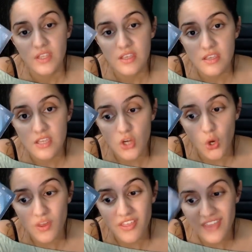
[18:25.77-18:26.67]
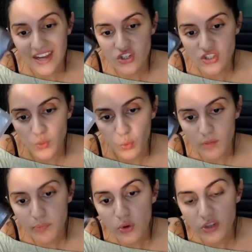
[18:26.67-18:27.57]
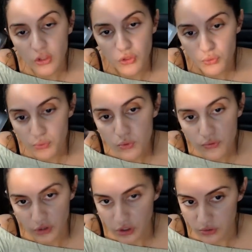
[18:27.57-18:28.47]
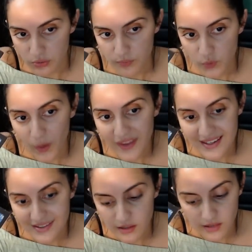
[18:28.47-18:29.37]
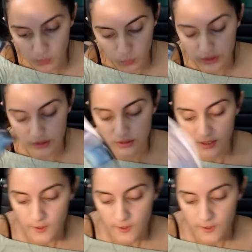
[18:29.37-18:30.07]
they weren't pulling through for you the way they said they would.